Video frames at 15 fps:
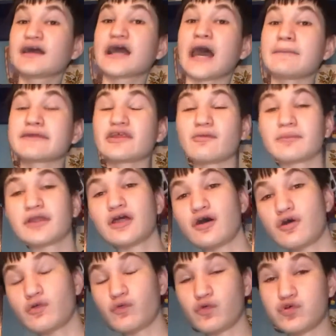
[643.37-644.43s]
Comment down
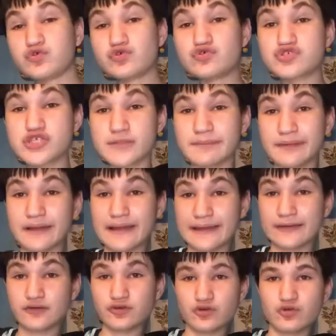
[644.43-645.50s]
below who should
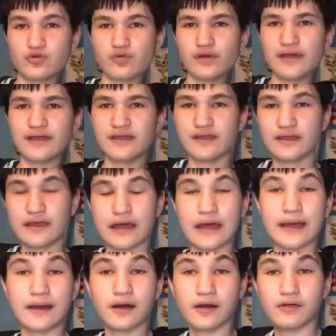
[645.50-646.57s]
play who.
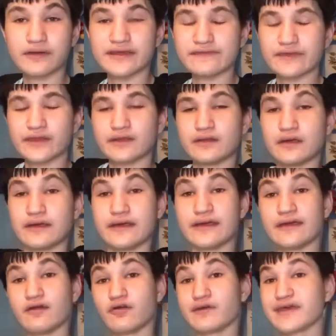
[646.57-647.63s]
I'll even
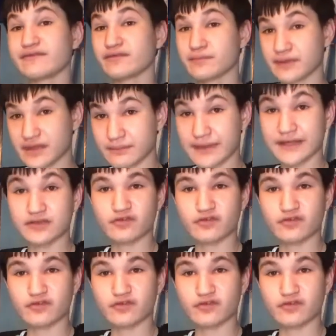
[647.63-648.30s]
it'll even be in my